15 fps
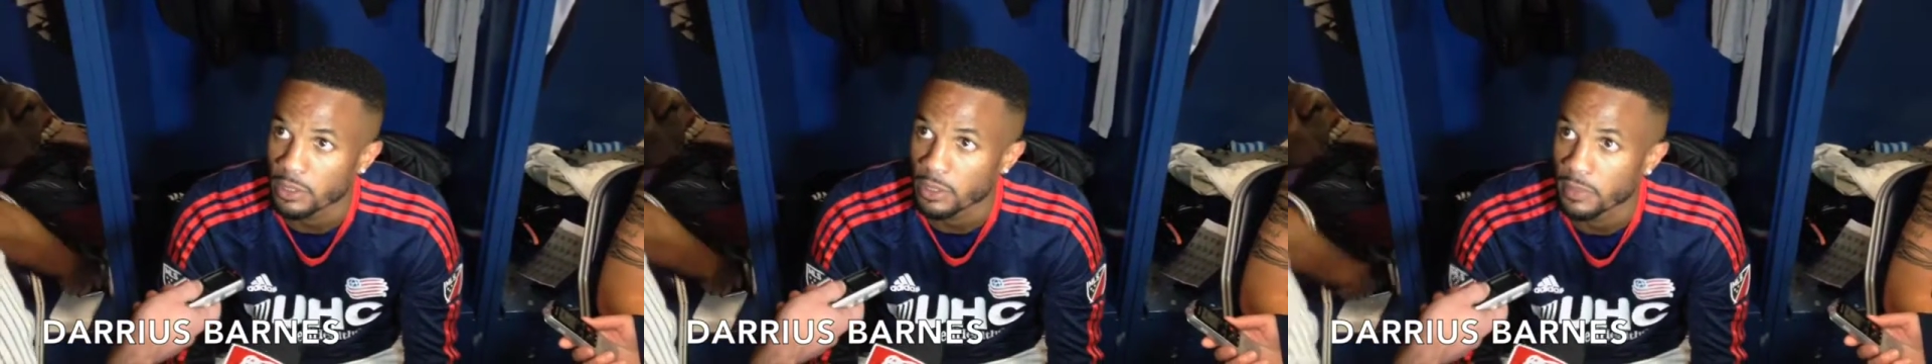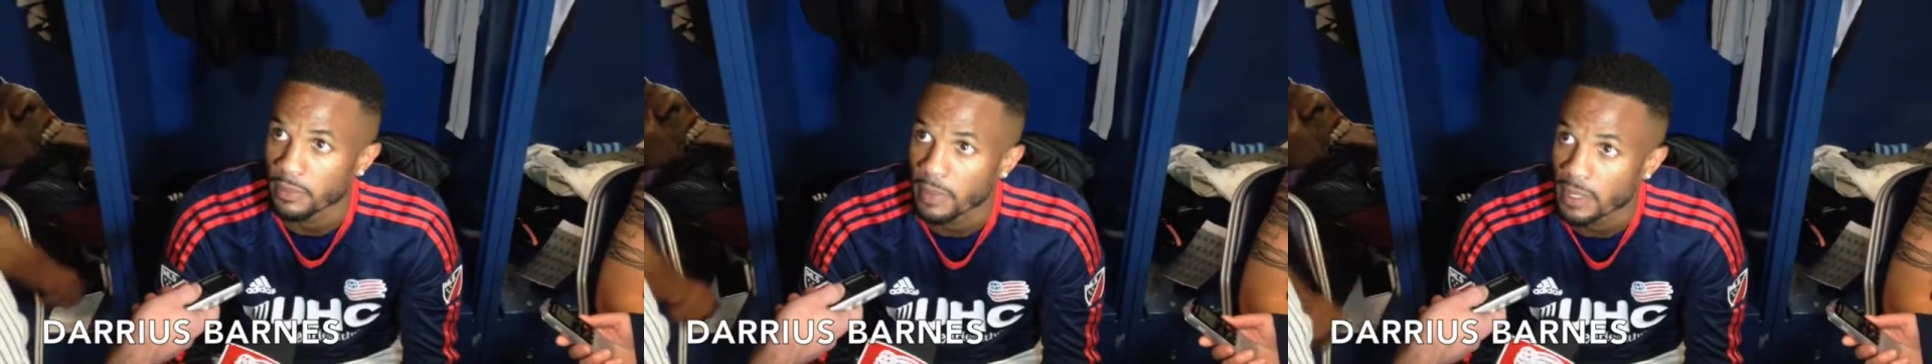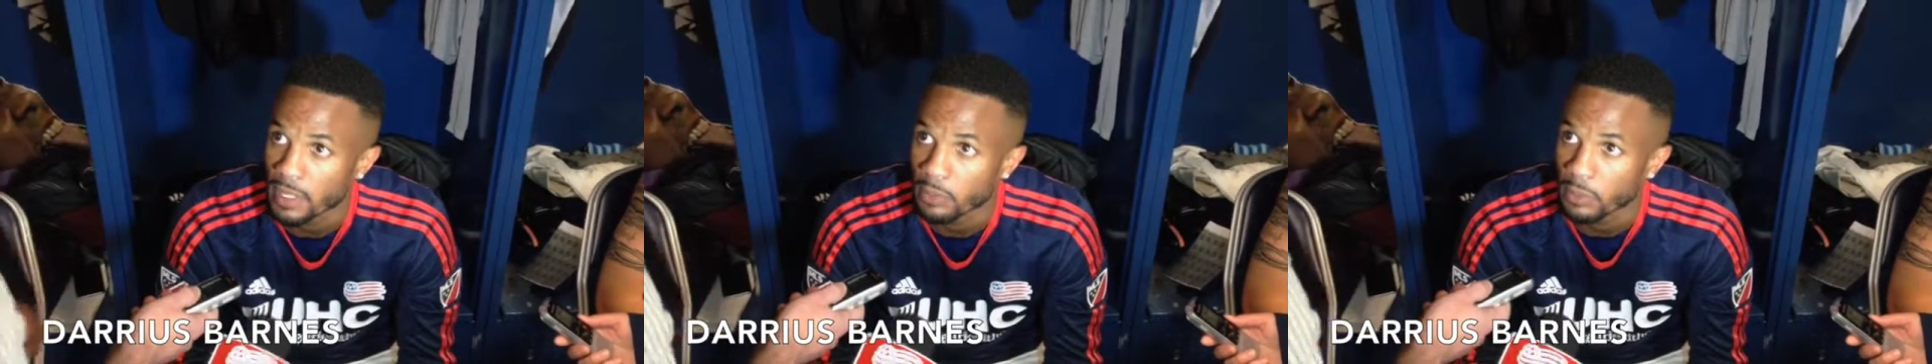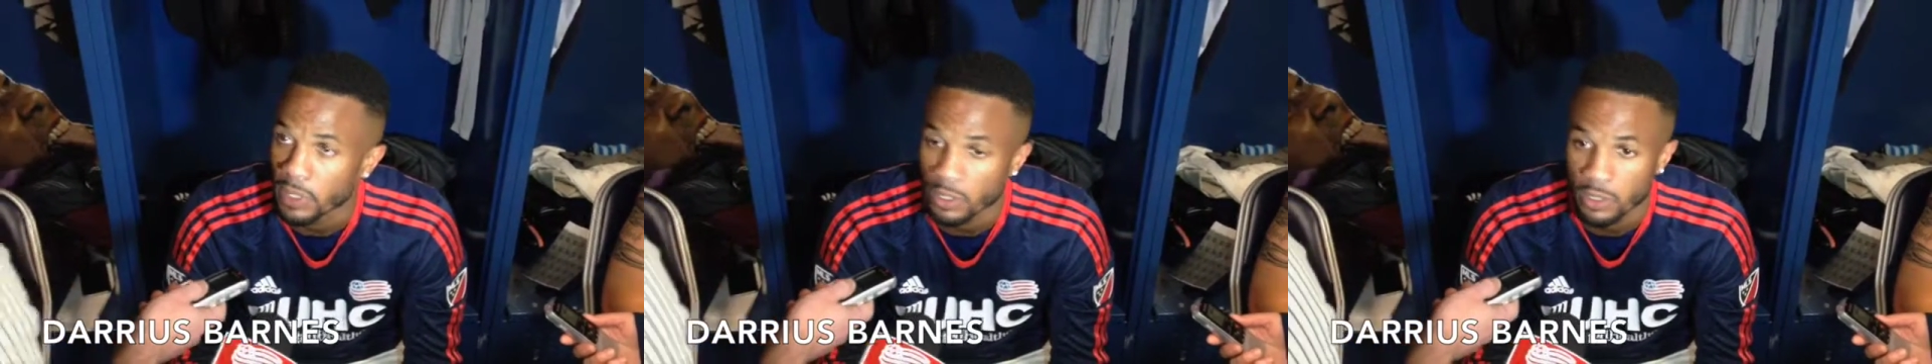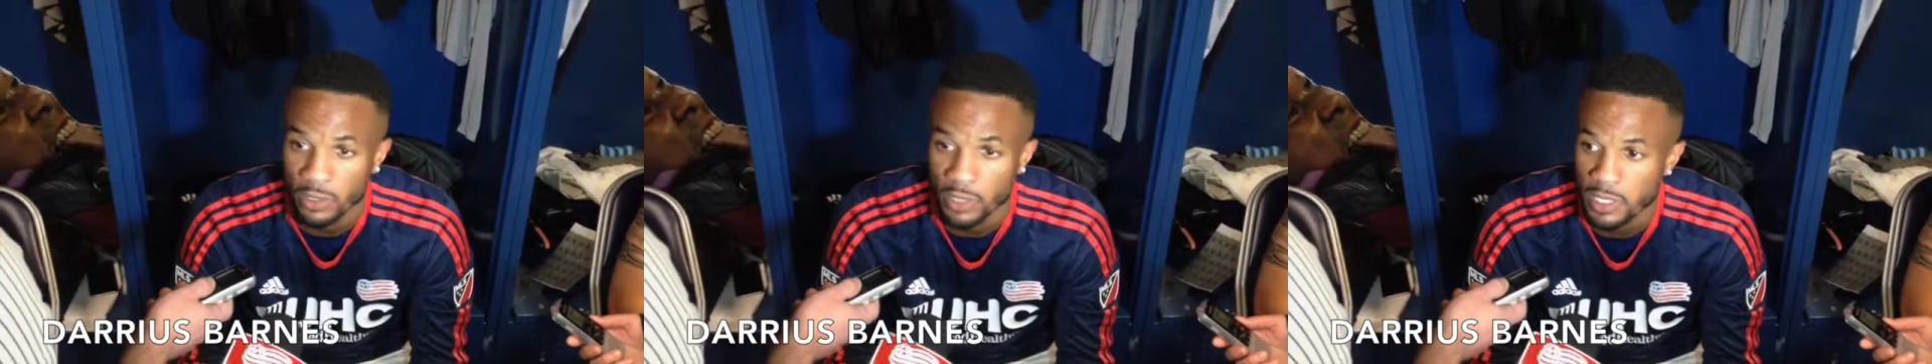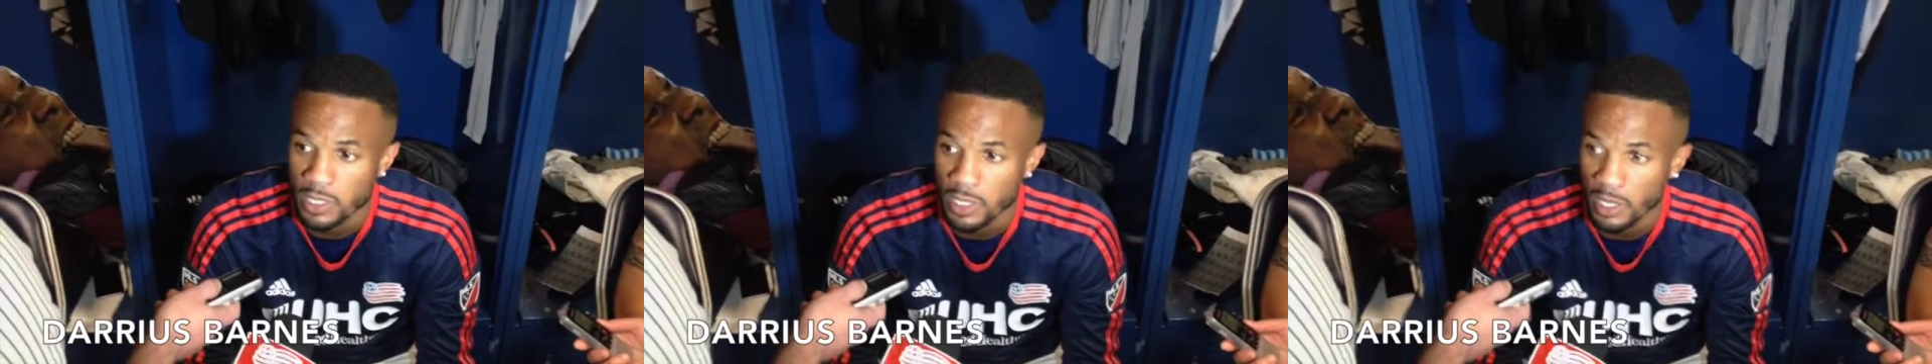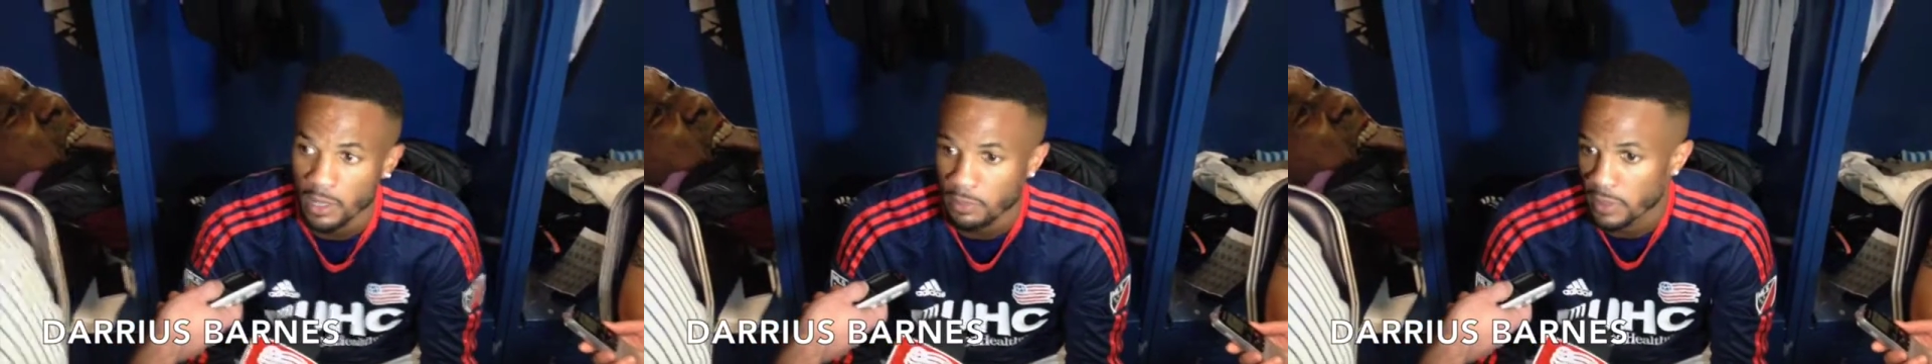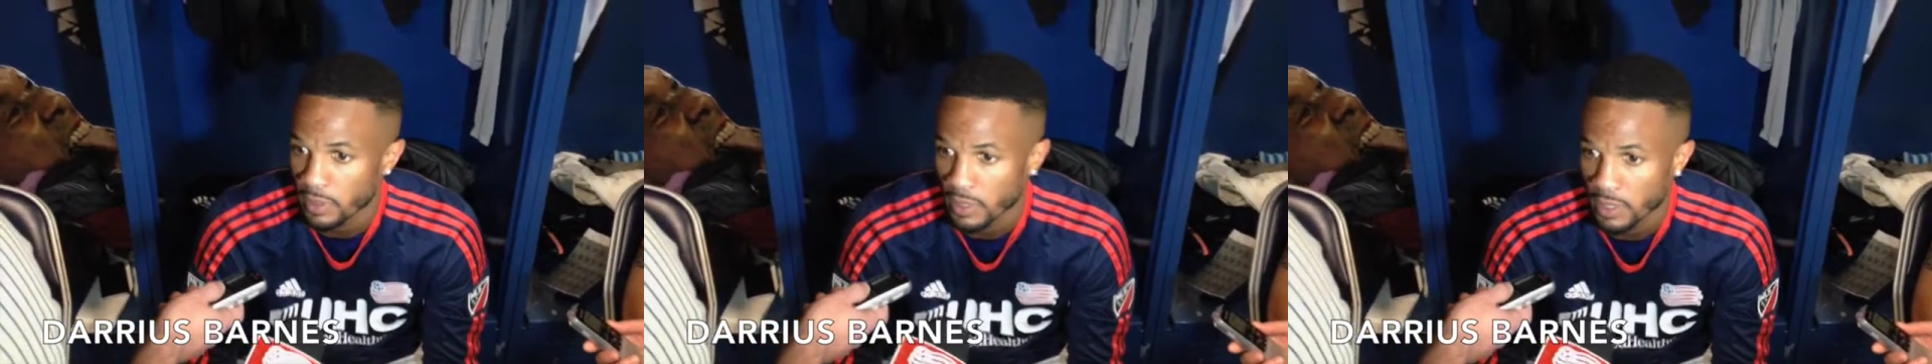So I think we did a great
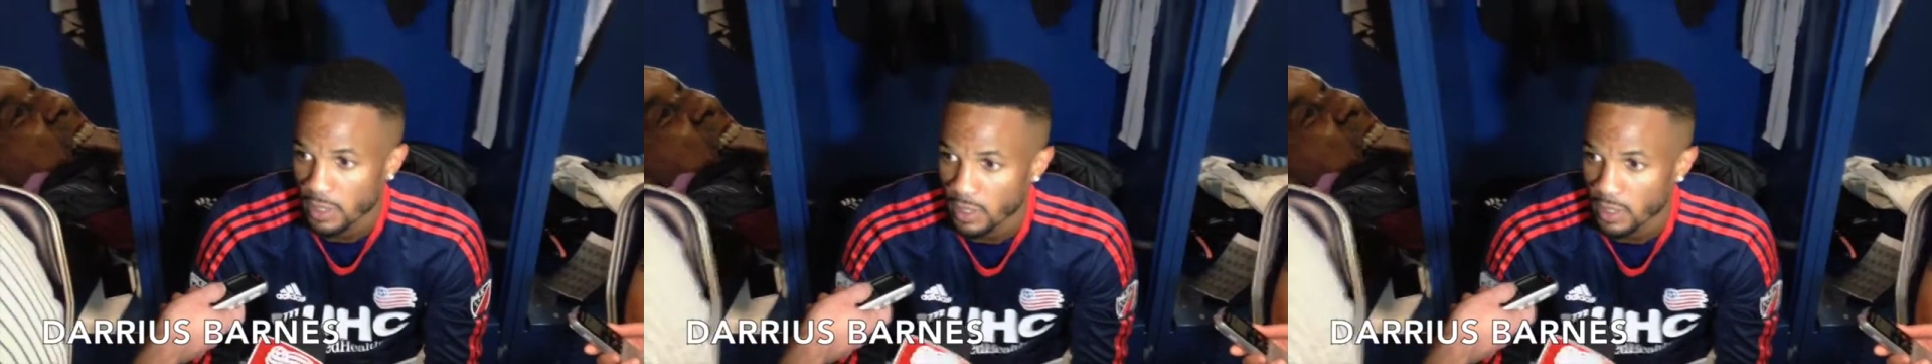job. And,